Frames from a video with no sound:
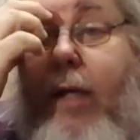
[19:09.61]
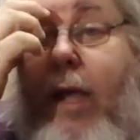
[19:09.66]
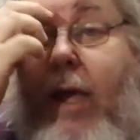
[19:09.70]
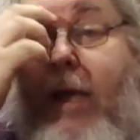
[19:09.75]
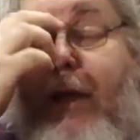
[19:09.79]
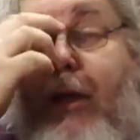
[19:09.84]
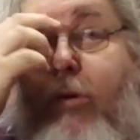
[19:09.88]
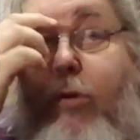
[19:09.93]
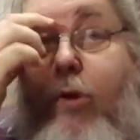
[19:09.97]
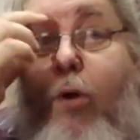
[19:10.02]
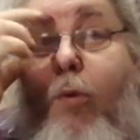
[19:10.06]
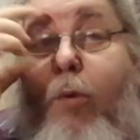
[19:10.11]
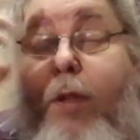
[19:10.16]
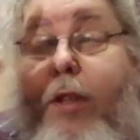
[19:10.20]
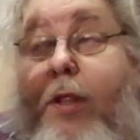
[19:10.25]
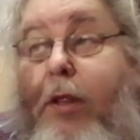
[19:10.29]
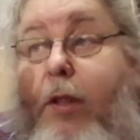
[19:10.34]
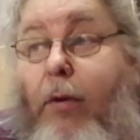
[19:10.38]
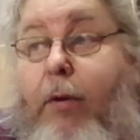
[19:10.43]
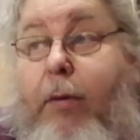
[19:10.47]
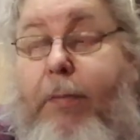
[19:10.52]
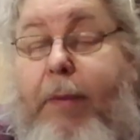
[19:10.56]
I don't know
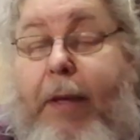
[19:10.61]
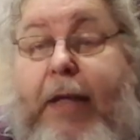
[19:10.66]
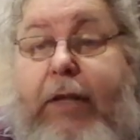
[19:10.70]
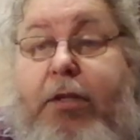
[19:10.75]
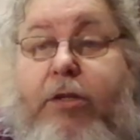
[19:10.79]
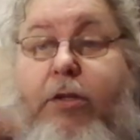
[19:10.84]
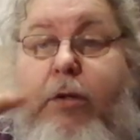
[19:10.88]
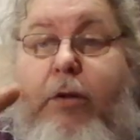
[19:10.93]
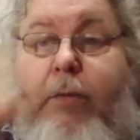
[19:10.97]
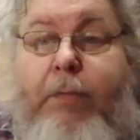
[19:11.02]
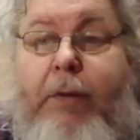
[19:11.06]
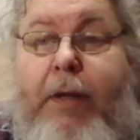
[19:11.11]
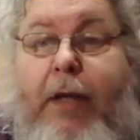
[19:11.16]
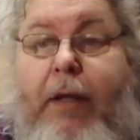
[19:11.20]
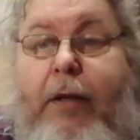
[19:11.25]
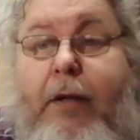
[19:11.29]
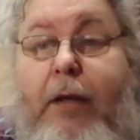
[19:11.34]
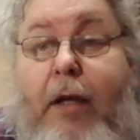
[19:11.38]
whether they were pencil or pen.